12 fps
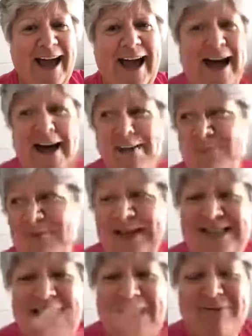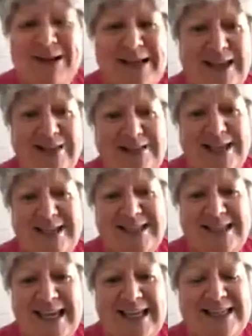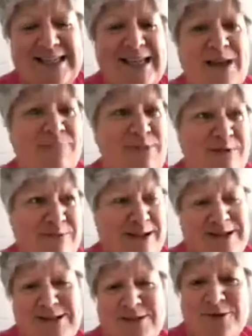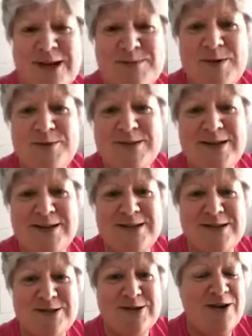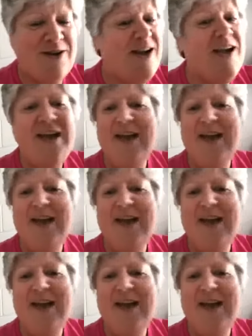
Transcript: My dad reckoned he could taste the dates in it. Mum reckons the raspberry was nice and strong.